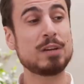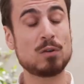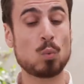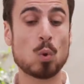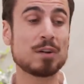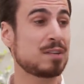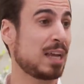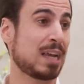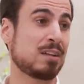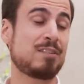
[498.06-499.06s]
Even worse,
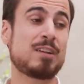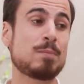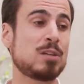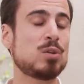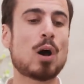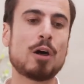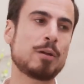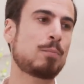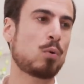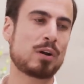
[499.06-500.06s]
it gets shipped to
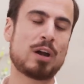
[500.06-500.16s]
other poor